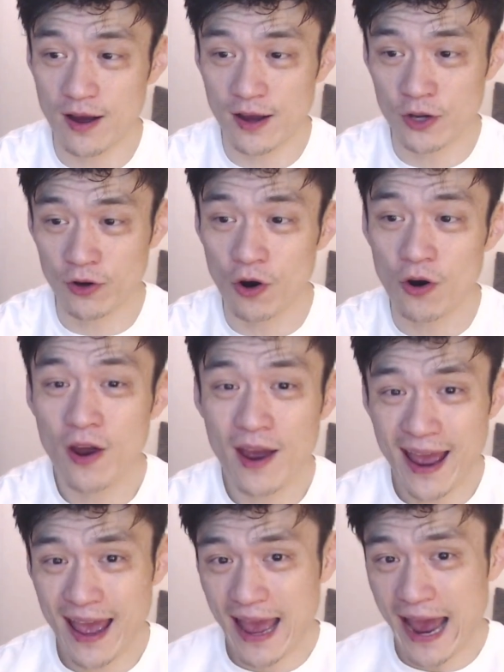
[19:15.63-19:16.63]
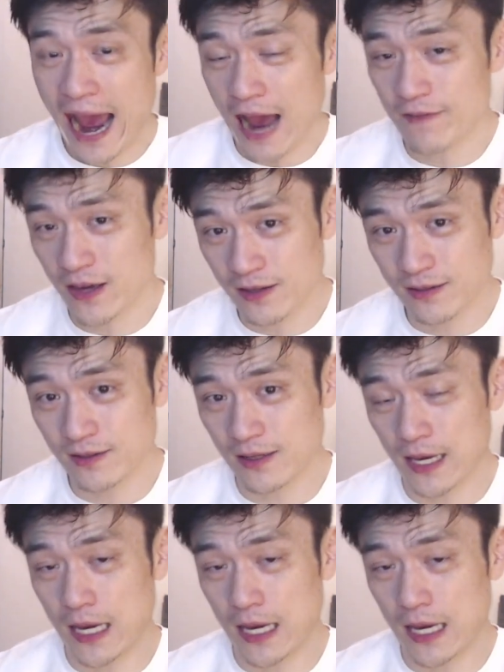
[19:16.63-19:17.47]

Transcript: you know, having